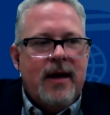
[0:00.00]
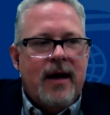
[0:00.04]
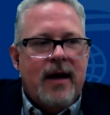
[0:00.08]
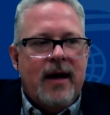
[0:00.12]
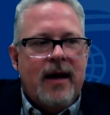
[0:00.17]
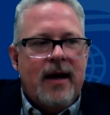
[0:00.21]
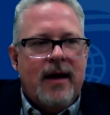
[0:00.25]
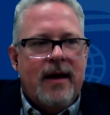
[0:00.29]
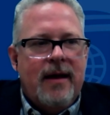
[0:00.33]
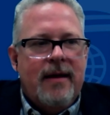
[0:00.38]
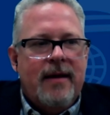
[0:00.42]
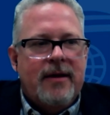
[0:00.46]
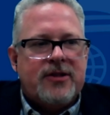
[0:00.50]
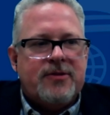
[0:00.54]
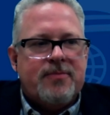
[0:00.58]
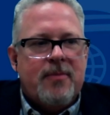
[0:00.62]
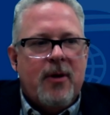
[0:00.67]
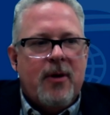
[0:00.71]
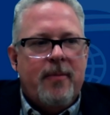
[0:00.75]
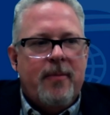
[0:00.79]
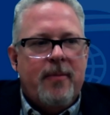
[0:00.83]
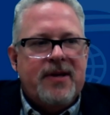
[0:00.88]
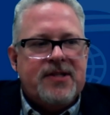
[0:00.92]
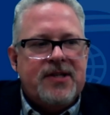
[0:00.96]
uh, a
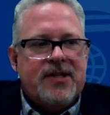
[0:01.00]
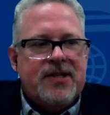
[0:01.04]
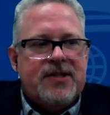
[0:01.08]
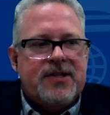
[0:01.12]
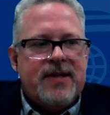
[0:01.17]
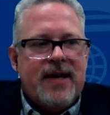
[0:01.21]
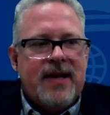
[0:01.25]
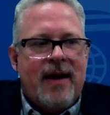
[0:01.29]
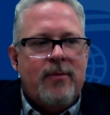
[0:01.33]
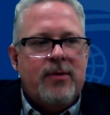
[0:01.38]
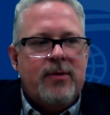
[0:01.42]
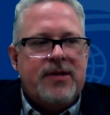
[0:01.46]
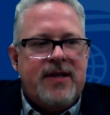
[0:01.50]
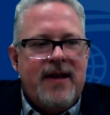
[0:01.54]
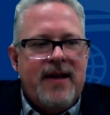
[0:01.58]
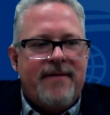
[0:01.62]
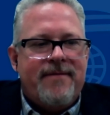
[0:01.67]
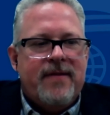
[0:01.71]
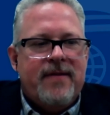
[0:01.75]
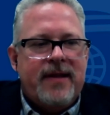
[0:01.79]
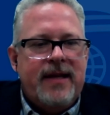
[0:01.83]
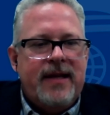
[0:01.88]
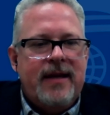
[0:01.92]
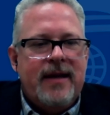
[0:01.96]
small business, I would
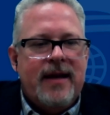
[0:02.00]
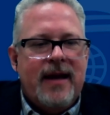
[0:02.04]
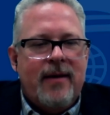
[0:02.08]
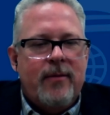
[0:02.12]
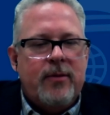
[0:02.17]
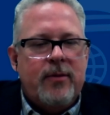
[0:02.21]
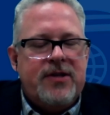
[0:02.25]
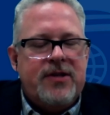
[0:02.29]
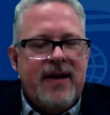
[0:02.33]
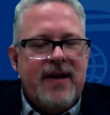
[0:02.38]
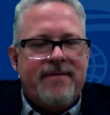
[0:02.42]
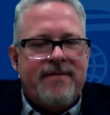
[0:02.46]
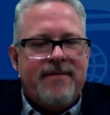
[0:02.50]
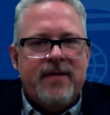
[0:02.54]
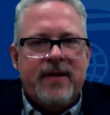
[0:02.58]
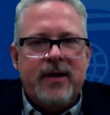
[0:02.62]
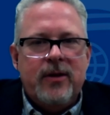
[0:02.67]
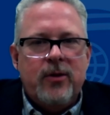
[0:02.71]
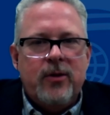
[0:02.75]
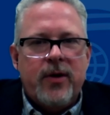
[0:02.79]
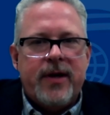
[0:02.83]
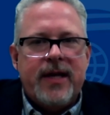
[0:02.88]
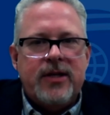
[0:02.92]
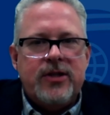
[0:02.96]
definitely I would definitely
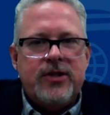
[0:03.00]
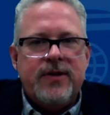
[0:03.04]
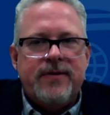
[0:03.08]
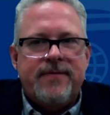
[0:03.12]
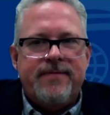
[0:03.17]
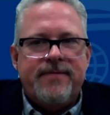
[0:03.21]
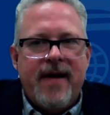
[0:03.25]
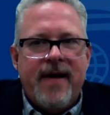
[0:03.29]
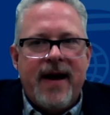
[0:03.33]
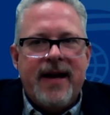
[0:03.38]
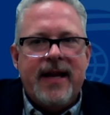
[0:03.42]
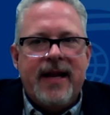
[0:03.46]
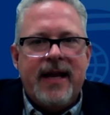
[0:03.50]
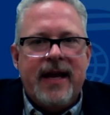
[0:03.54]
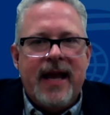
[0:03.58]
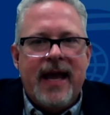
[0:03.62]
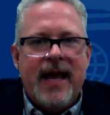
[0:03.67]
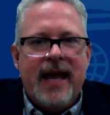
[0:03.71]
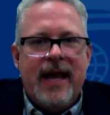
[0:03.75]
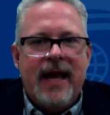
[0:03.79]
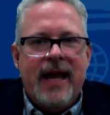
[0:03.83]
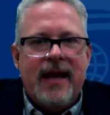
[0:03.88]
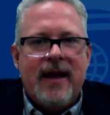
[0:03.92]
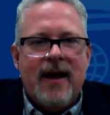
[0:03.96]
look into finding
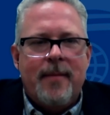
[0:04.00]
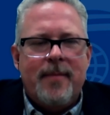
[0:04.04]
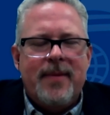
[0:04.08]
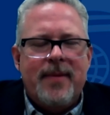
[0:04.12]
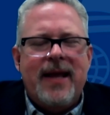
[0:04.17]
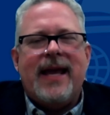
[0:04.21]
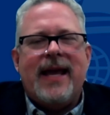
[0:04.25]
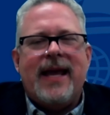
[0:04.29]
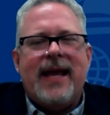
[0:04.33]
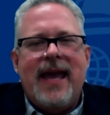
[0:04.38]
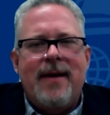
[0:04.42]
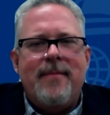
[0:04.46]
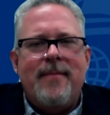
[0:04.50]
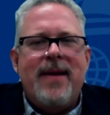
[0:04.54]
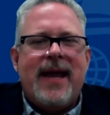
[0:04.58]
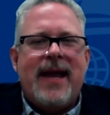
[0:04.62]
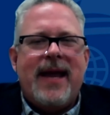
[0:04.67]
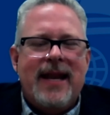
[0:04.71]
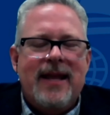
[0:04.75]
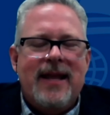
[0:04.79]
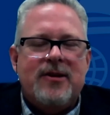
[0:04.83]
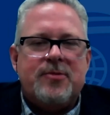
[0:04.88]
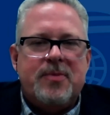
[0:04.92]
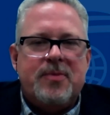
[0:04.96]
a company. I can't make
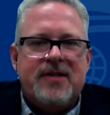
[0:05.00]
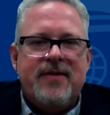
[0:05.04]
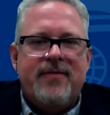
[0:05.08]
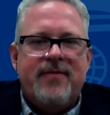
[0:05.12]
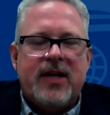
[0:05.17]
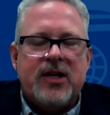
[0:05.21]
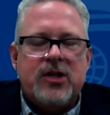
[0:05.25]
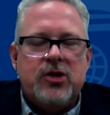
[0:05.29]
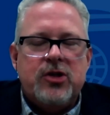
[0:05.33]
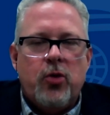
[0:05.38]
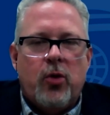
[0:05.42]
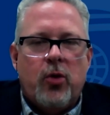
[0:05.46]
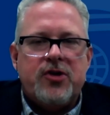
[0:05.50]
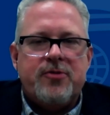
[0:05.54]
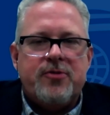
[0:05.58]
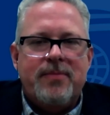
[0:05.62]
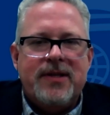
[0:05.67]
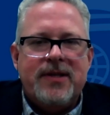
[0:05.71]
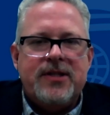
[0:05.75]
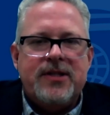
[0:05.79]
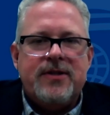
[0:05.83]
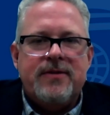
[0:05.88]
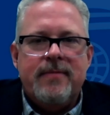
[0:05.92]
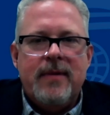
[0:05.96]
any specific
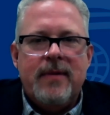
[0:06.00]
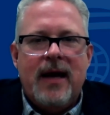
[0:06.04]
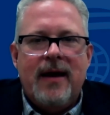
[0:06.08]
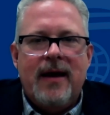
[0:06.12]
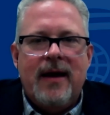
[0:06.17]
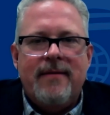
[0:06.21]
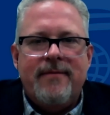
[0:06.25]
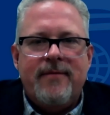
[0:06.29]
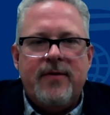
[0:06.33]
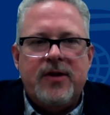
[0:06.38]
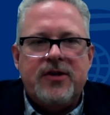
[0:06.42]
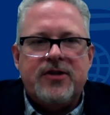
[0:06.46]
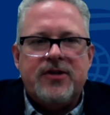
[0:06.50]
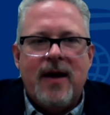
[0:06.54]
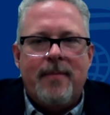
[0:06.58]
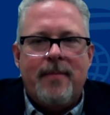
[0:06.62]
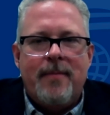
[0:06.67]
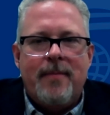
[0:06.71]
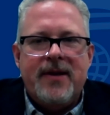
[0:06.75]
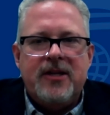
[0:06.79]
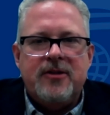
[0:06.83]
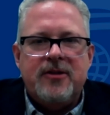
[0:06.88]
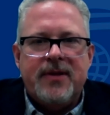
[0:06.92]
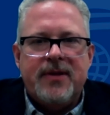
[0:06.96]
endorsements uh, for these
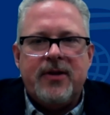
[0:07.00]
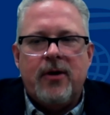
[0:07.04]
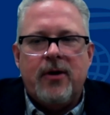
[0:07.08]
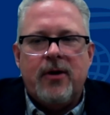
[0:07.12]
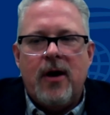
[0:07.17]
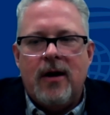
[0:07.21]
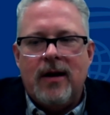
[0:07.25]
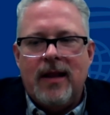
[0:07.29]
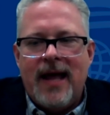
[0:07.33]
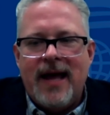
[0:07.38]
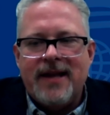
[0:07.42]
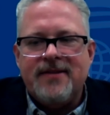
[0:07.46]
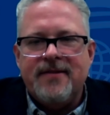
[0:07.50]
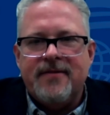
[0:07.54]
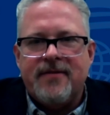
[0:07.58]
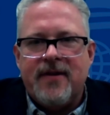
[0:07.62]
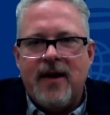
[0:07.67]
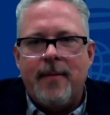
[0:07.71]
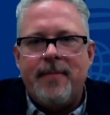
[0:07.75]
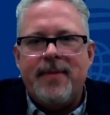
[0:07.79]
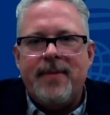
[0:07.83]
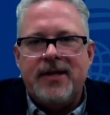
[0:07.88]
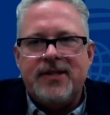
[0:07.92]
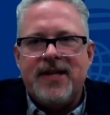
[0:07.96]
companies, but there are lots of
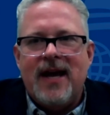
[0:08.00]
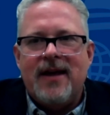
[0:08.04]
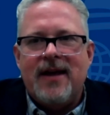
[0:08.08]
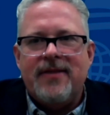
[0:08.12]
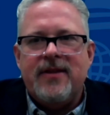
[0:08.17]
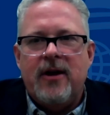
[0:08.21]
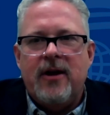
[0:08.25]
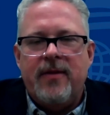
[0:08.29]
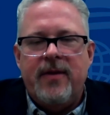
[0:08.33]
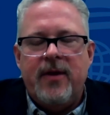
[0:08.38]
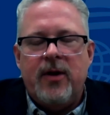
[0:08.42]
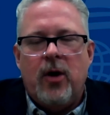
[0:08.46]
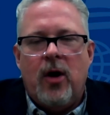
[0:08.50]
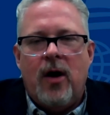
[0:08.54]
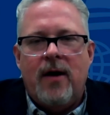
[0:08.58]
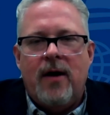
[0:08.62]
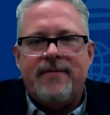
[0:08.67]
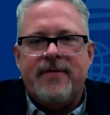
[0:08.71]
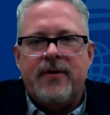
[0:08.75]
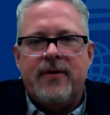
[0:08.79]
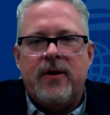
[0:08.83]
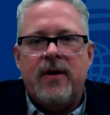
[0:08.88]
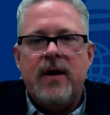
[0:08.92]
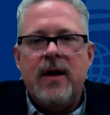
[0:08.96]
companies out there that
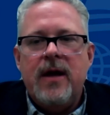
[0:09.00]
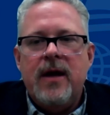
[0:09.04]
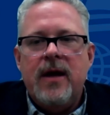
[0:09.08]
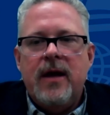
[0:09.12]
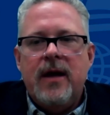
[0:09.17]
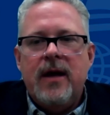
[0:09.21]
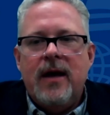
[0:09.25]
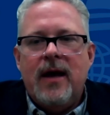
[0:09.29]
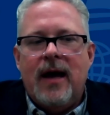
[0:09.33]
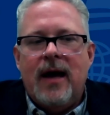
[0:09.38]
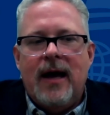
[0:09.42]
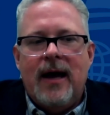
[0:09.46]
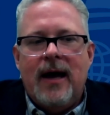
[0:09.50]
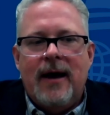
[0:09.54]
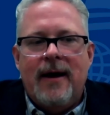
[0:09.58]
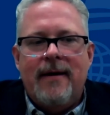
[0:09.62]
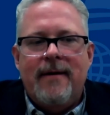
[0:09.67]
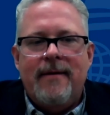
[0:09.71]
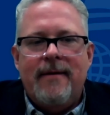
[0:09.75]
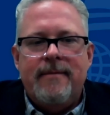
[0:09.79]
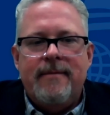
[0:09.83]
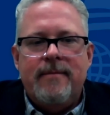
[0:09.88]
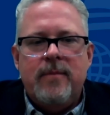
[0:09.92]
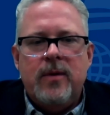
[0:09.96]
offer
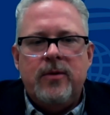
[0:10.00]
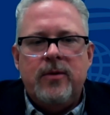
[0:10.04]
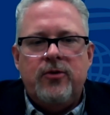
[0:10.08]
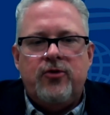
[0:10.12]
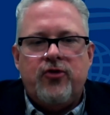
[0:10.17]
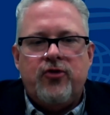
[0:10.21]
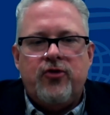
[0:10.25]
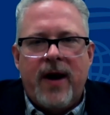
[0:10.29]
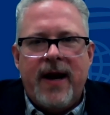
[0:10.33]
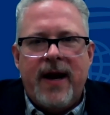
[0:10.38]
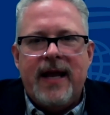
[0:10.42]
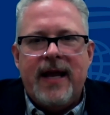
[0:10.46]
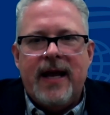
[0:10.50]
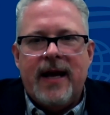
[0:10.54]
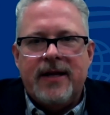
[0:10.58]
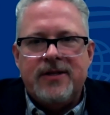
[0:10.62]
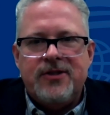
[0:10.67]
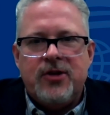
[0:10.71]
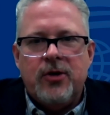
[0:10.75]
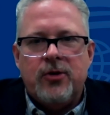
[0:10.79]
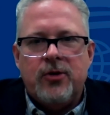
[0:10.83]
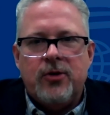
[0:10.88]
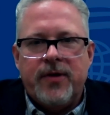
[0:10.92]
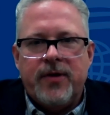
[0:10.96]
uh, training
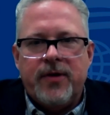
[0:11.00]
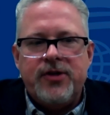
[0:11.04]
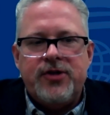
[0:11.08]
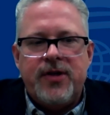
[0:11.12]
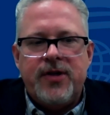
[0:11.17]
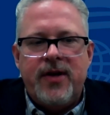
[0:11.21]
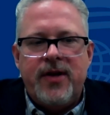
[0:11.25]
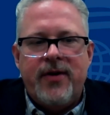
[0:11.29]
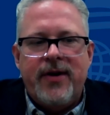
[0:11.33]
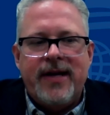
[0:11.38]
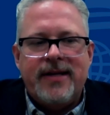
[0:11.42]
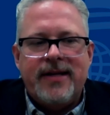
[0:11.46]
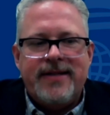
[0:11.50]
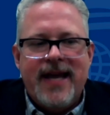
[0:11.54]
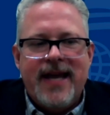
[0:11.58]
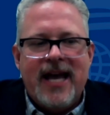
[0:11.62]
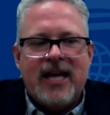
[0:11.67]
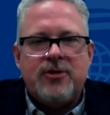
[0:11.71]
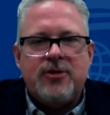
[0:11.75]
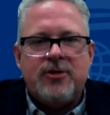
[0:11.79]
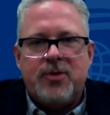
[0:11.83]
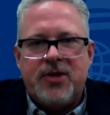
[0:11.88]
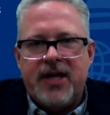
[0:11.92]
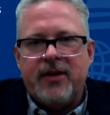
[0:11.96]
on social engineering
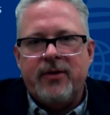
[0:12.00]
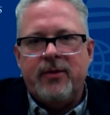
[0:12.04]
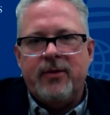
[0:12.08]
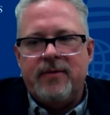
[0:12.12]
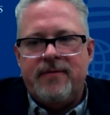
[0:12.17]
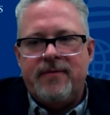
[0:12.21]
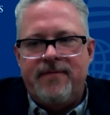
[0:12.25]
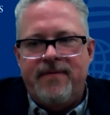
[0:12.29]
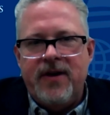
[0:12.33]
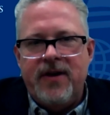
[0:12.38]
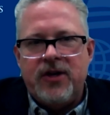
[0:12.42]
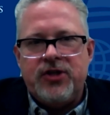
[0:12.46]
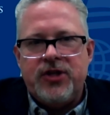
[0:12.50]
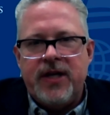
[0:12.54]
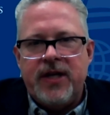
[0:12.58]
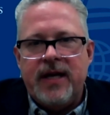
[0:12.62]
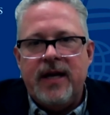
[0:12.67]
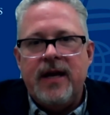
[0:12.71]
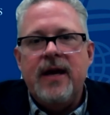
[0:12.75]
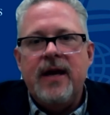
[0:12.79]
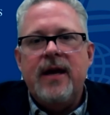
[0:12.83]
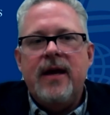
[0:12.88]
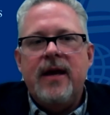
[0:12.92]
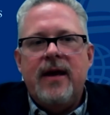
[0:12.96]
attacks, particularly with
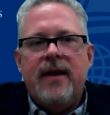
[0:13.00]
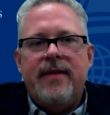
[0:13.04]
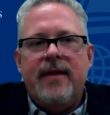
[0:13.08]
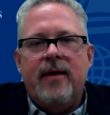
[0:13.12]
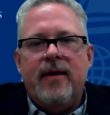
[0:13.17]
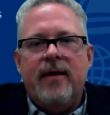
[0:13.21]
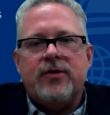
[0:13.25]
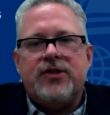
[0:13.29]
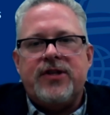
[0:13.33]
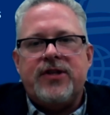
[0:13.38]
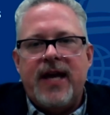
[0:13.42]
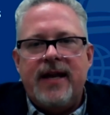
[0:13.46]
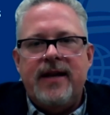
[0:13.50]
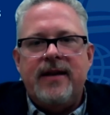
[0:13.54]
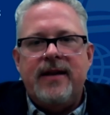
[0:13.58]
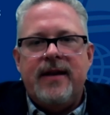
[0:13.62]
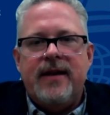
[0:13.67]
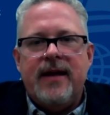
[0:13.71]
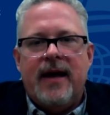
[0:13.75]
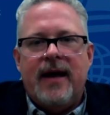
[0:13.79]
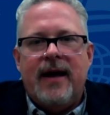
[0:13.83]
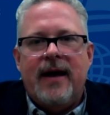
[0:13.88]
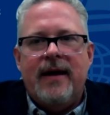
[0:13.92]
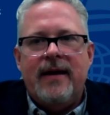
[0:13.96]
phishing. They'll
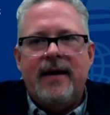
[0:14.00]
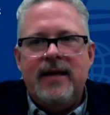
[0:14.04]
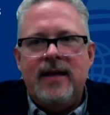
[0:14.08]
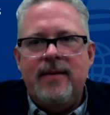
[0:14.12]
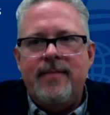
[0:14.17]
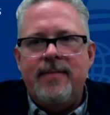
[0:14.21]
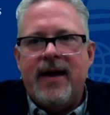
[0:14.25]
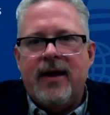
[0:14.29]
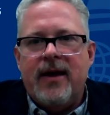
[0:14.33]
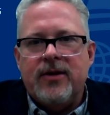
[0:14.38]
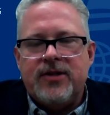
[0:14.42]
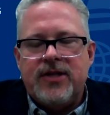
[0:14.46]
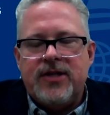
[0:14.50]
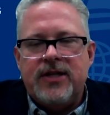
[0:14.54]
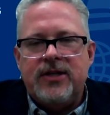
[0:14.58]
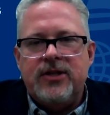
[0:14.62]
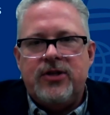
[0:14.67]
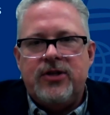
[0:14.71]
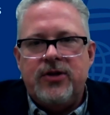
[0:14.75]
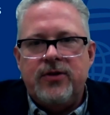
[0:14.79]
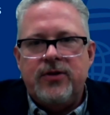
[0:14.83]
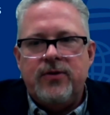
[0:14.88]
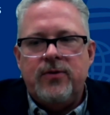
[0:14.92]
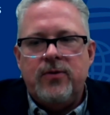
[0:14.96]
send uh, emails
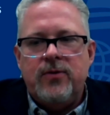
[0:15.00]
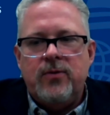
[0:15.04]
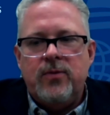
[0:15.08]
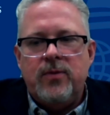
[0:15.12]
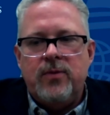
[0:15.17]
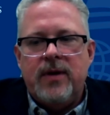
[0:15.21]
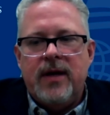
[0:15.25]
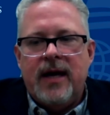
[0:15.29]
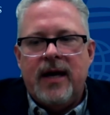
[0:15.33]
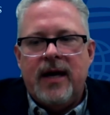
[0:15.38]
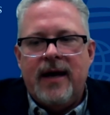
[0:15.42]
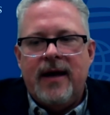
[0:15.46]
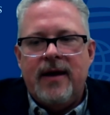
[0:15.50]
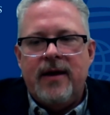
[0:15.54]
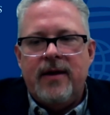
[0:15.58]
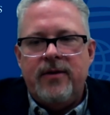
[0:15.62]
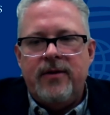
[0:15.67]
into uh,